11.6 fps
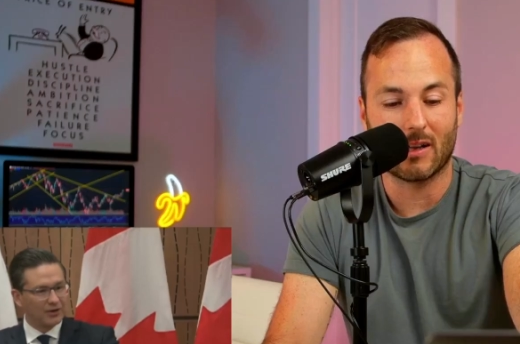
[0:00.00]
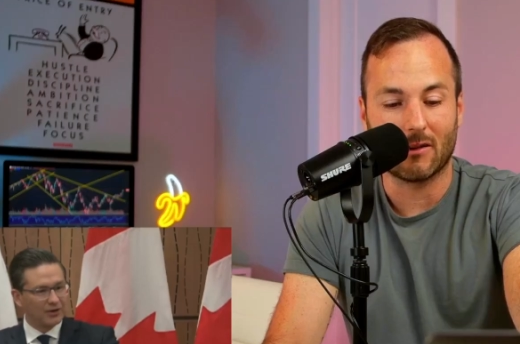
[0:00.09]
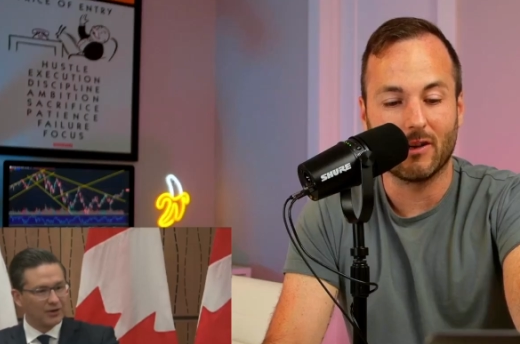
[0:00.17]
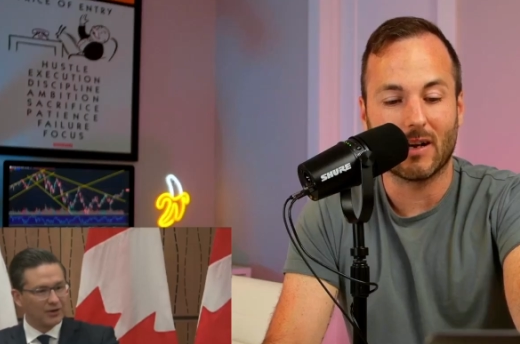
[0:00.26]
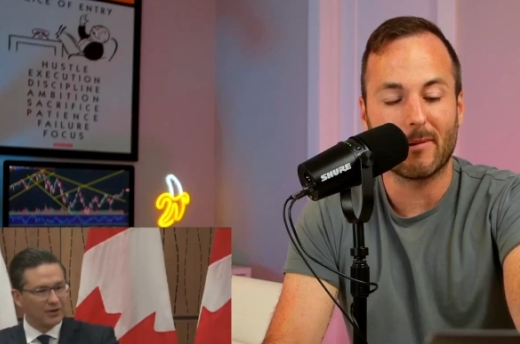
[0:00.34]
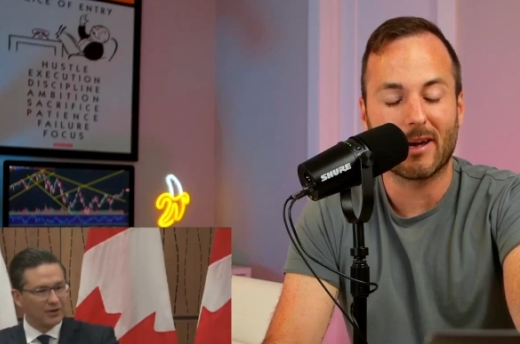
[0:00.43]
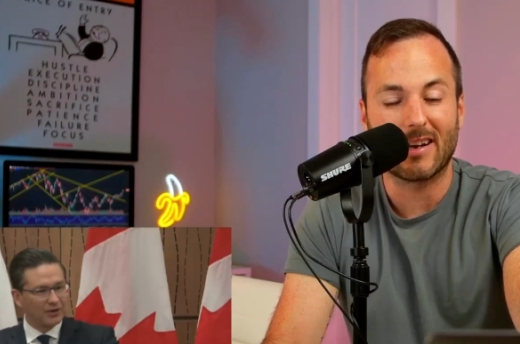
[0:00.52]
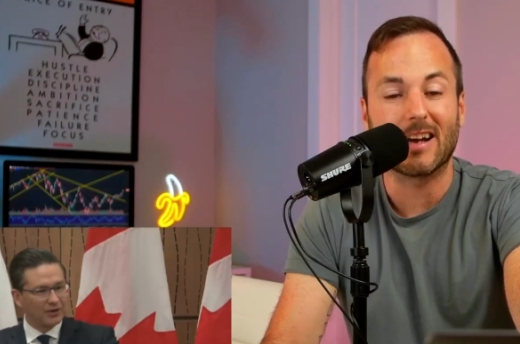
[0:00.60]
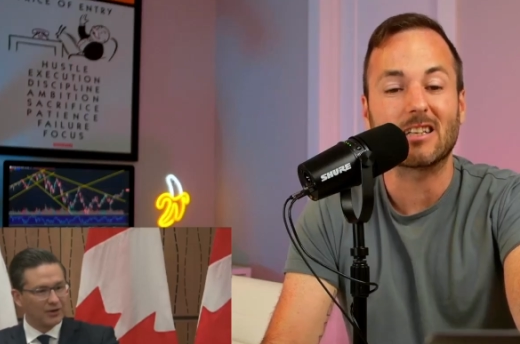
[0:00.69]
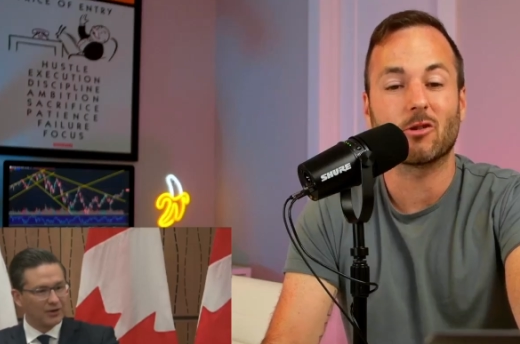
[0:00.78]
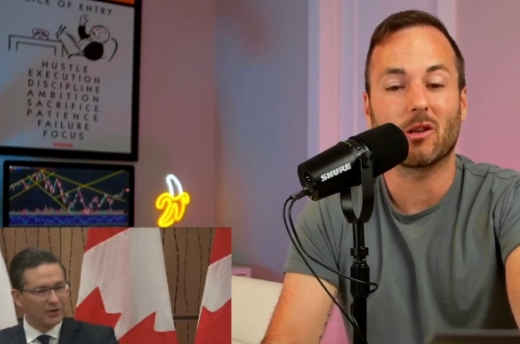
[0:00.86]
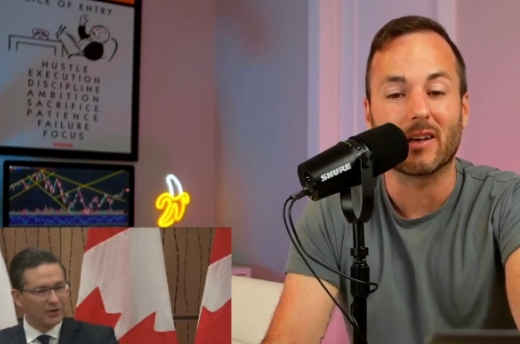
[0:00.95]
Speaker 1: like you got to make an
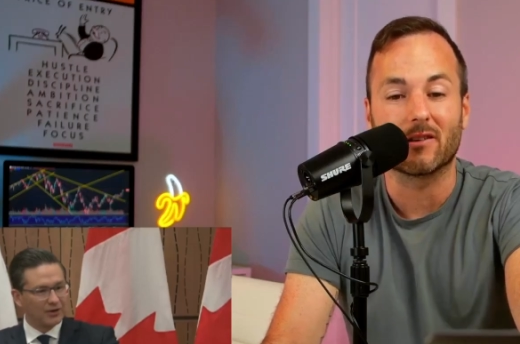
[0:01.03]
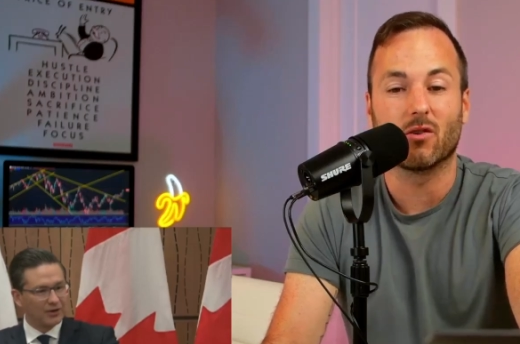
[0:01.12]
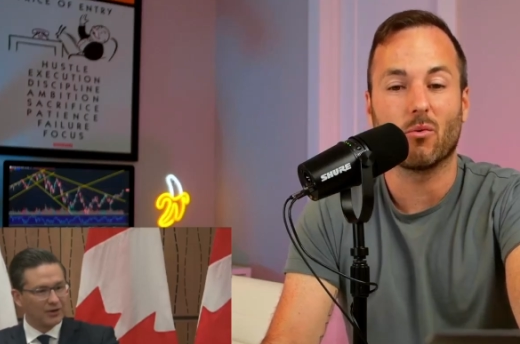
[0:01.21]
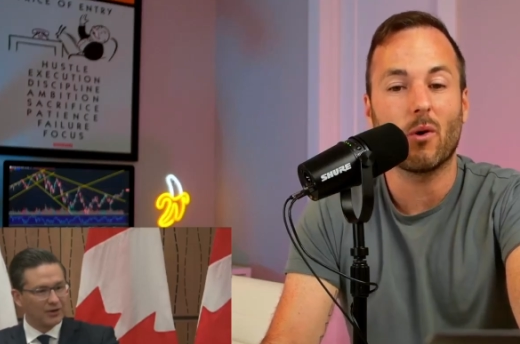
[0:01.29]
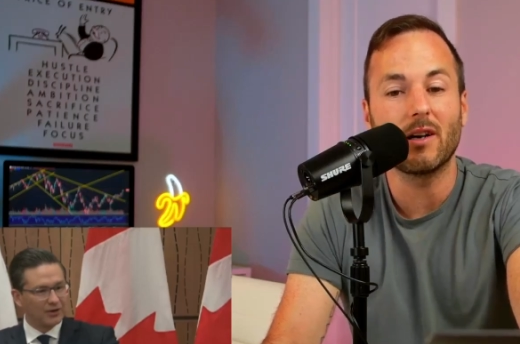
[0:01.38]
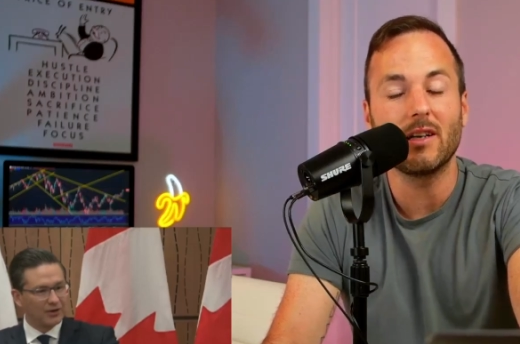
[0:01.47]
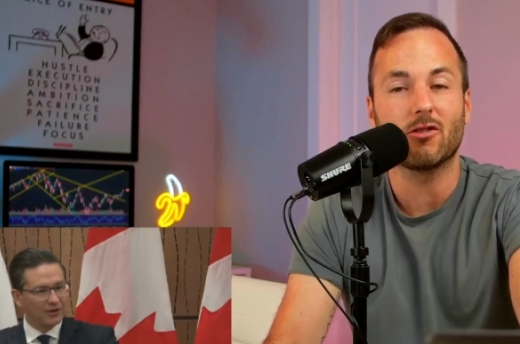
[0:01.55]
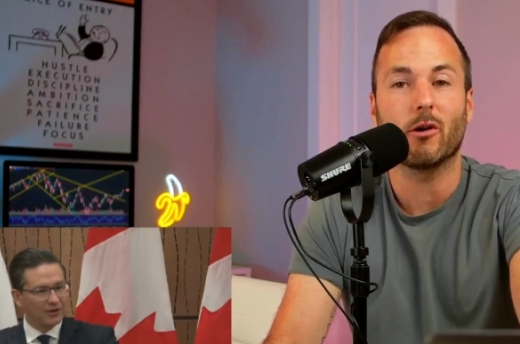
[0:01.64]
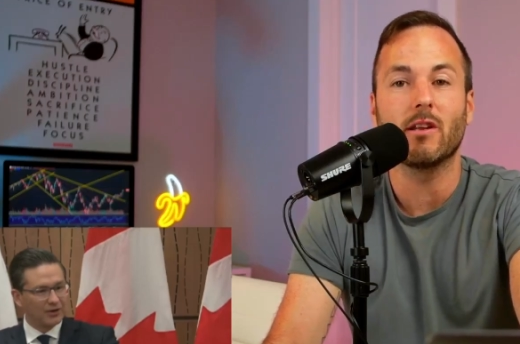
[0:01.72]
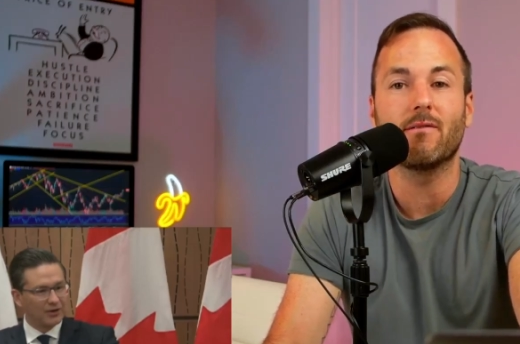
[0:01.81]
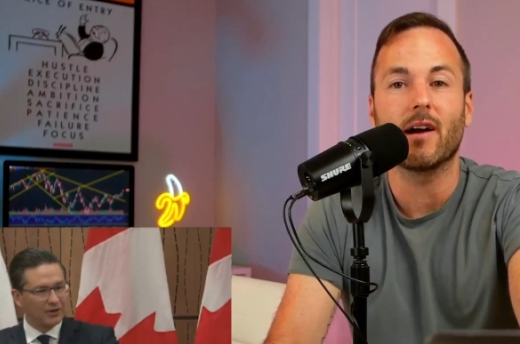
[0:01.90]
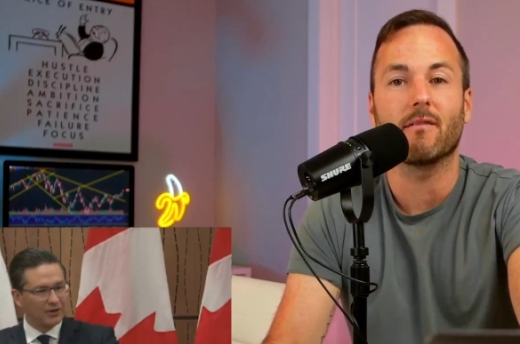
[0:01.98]
extra like twenty
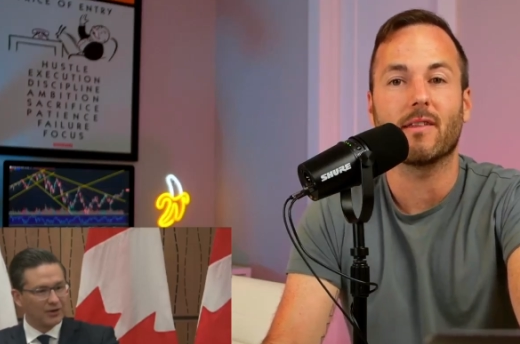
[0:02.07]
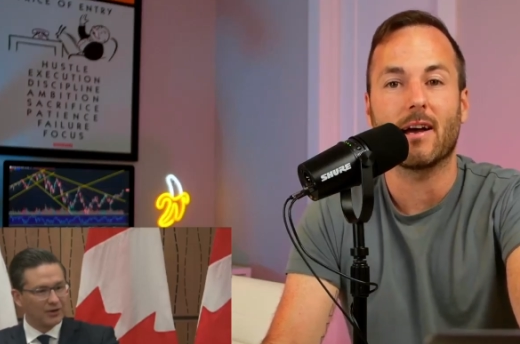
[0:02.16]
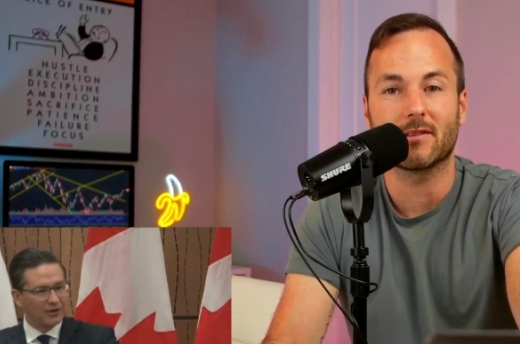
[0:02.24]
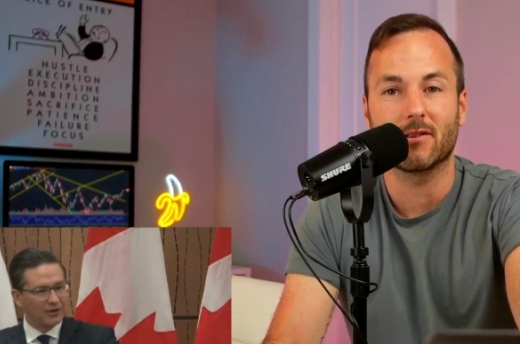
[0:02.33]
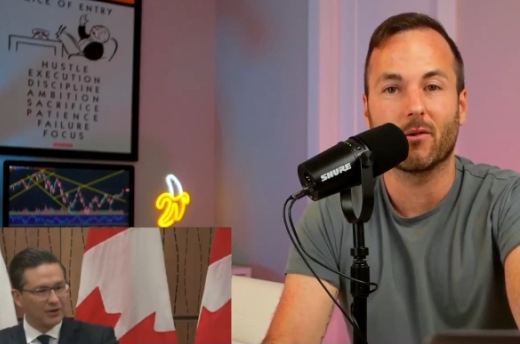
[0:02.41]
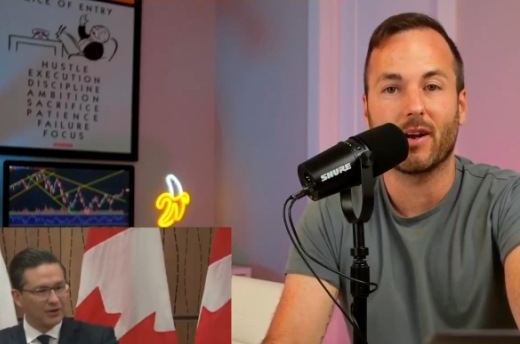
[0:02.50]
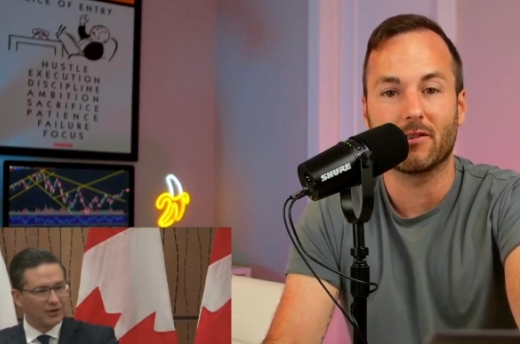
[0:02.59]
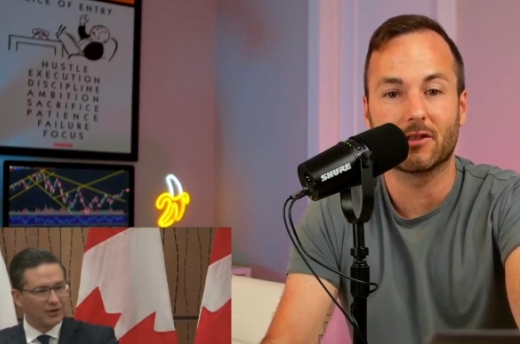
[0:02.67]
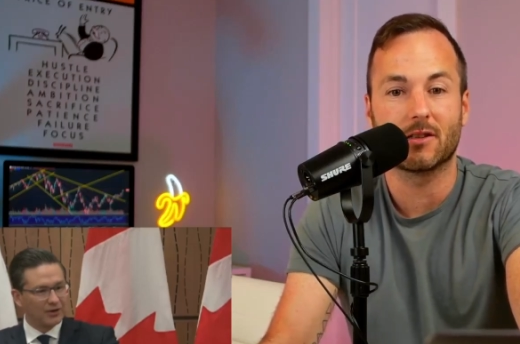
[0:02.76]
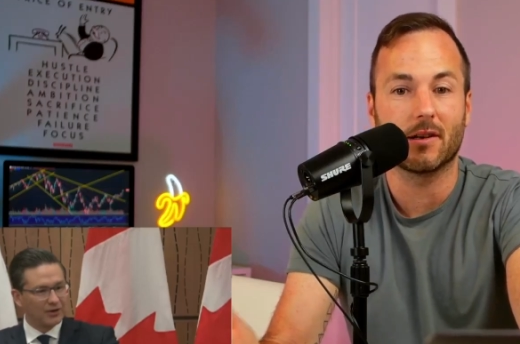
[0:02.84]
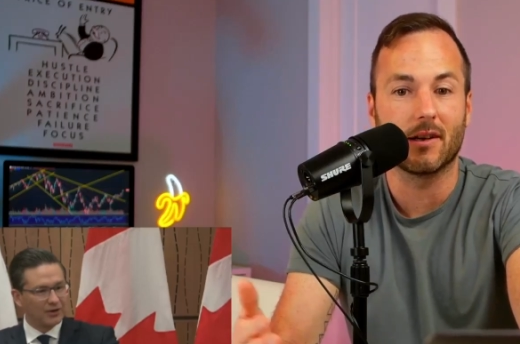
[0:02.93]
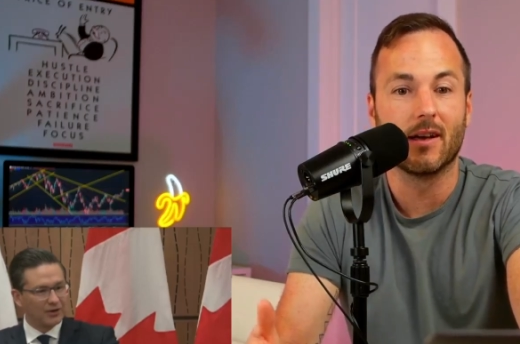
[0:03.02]
twenty five thousand 25,000 grand just
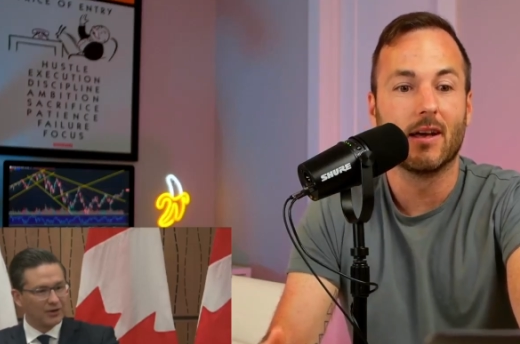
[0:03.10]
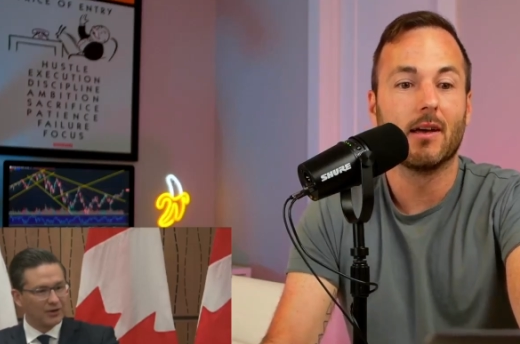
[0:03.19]
to